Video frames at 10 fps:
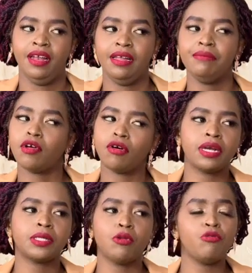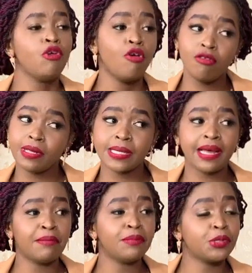Let me correct. We always
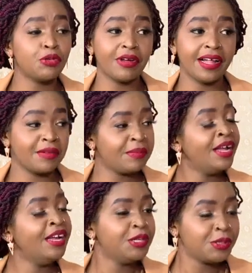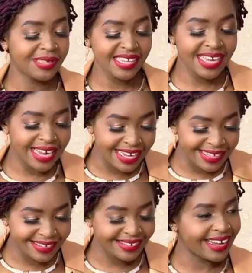come to you help to seek
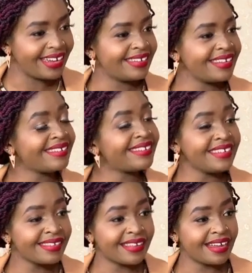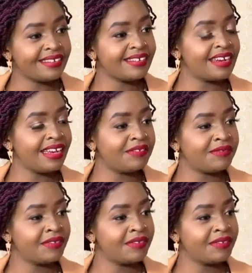instant. Is it instant relief?